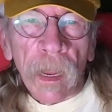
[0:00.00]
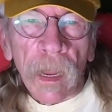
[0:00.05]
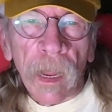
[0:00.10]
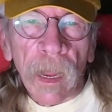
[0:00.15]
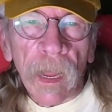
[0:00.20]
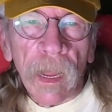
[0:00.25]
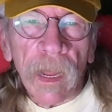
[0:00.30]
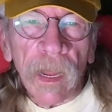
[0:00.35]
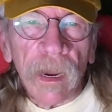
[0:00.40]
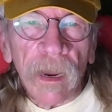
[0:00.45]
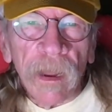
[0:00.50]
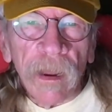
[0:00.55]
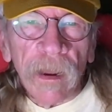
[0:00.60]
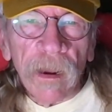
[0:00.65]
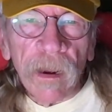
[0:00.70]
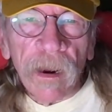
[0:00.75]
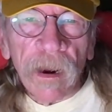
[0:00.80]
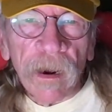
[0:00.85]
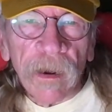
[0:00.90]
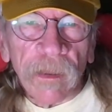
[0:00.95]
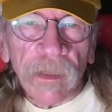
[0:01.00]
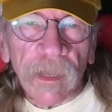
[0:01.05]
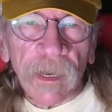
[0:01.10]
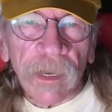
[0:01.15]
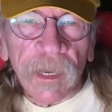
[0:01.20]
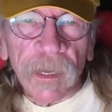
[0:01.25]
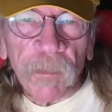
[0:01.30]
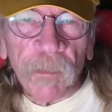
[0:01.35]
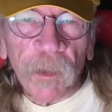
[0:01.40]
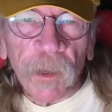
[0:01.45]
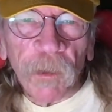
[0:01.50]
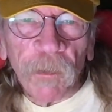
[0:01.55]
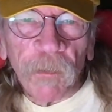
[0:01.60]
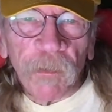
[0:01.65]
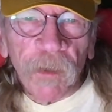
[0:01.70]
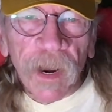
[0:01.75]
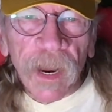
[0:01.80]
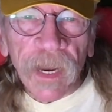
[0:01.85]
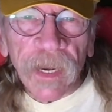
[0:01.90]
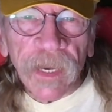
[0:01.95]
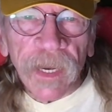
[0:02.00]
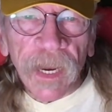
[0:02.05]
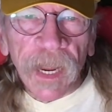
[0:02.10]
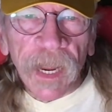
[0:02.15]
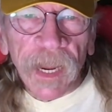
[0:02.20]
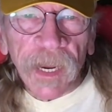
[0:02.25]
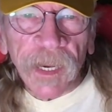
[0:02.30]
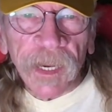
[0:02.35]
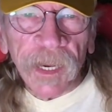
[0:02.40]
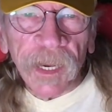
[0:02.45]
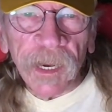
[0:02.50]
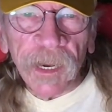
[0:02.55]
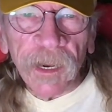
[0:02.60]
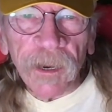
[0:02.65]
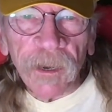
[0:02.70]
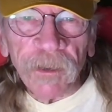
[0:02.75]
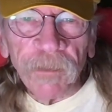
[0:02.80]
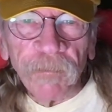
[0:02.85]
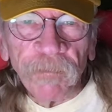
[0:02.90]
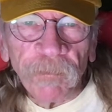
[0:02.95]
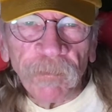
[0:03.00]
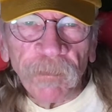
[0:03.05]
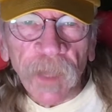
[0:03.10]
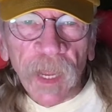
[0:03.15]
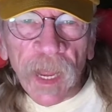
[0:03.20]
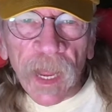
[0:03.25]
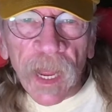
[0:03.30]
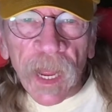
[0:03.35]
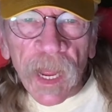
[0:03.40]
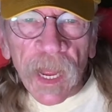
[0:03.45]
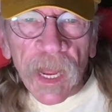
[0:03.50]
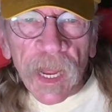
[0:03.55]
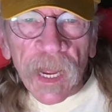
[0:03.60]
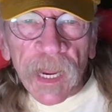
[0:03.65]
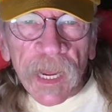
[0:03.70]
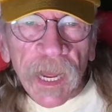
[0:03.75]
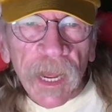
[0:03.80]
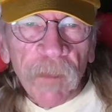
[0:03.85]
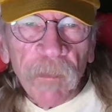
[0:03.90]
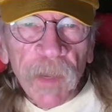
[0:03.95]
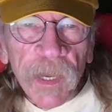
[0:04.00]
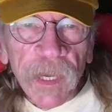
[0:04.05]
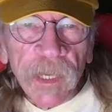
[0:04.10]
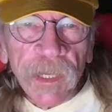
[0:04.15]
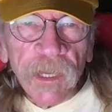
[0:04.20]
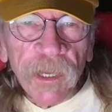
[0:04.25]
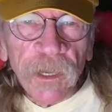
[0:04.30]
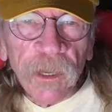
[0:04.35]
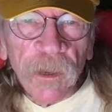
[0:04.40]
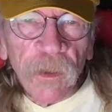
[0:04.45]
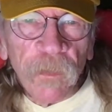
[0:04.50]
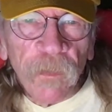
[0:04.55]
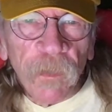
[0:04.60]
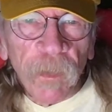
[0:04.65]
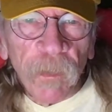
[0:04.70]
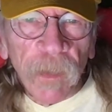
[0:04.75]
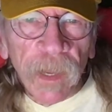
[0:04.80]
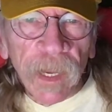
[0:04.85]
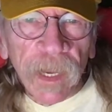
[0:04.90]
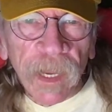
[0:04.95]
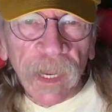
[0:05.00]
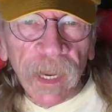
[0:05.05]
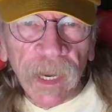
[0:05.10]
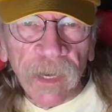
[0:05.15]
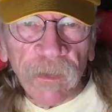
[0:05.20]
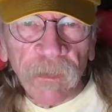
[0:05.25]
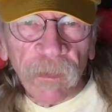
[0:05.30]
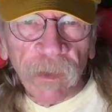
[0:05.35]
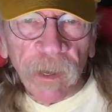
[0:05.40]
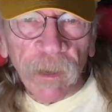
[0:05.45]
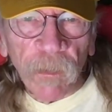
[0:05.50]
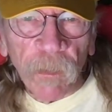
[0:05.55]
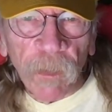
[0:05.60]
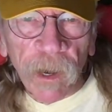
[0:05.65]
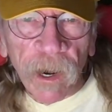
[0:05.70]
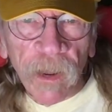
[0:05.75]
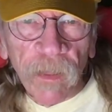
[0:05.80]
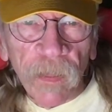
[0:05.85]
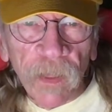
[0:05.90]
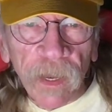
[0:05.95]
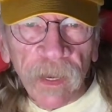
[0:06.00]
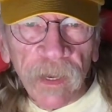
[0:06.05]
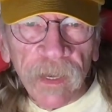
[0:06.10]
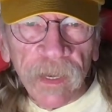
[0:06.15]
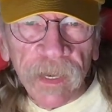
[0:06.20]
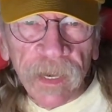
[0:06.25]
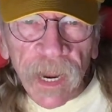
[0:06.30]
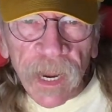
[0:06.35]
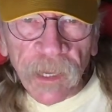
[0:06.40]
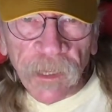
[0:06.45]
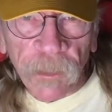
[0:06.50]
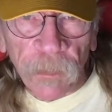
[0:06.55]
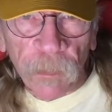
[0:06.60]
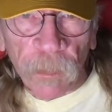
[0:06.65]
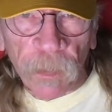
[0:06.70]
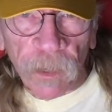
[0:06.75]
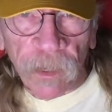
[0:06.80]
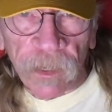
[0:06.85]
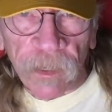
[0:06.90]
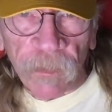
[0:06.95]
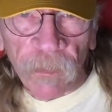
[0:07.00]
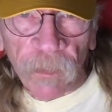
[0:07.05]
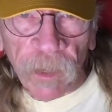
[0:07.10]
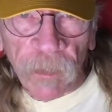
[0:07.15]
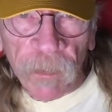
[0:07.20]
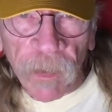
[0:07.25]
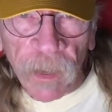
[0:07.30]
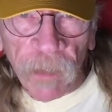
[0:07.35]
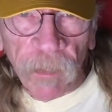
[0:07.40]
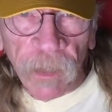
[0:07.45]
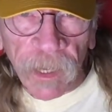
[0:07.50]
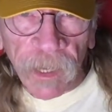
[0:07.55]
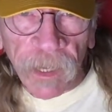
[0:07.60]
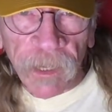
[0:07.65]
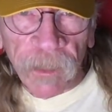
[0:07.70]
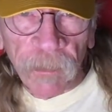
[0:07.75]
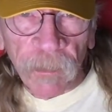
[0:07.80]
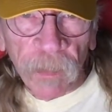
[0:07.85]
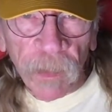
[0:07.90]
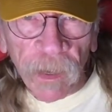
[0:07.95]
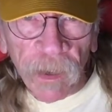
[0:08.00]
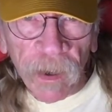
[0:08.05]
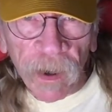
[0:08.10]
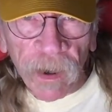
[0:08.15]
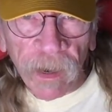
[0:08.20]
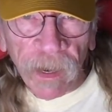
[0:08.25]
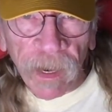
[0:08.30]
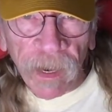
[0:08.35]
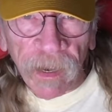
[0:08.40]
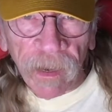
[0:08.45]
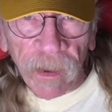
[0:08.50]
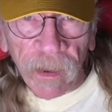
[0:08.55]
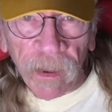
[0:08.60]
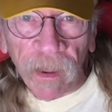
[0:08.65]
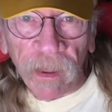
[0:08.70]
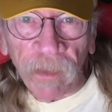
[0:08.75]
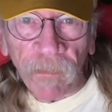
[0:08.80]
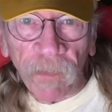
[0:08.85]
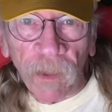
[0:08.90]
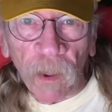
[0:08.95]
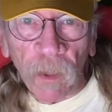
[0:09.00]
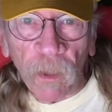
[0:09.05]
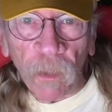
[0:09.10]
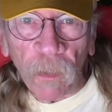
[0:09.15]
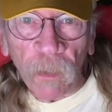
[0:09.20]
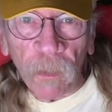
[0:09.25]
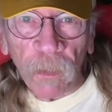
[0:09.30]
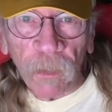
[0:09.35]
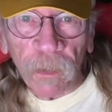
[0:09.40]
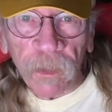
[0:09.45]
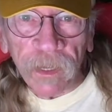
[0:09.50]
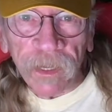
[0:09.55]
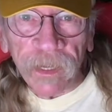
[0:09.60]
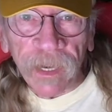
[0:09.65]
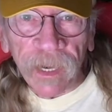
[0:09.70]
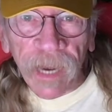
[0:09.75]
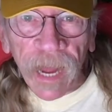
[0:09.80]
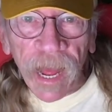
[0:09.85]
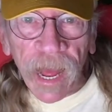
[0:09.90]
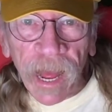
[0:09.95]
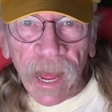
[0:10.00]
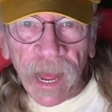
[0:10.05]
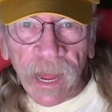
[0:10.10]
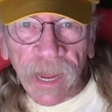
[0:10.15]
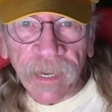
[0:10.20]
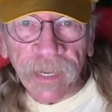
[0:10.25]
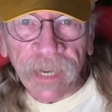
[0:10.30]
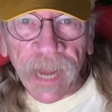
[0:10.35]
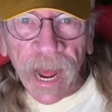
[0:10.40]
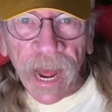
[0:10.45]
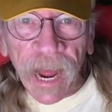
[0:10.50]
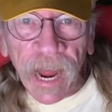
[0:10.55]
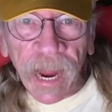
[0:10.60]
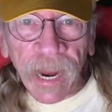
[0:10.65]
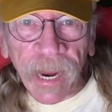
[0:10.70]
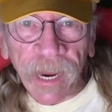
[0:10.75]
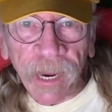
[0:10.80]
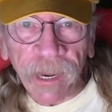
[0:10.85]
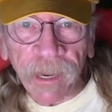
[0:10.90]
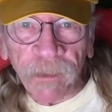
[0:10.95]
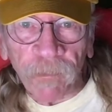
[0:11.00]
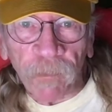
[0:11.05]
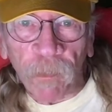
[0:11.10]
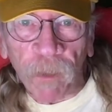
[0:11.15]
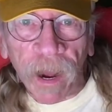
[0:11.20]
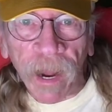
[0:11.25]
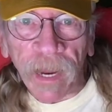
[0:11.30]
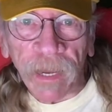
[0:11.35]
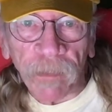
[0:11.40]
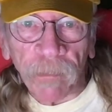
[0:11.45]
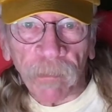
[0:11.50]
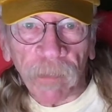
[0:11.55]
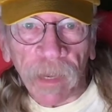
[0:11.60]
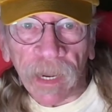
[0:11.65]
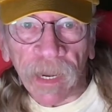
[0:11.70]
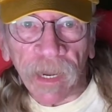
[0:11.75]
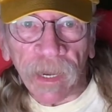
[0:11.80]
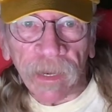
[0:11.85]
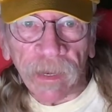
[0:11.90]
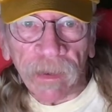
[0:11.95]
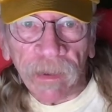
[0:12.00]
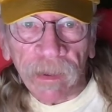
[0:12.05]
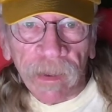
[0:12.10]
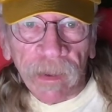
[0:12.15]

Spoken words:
LR, the liberal redneck here, coming to you from a country where the desperate Republican Party of old dying white men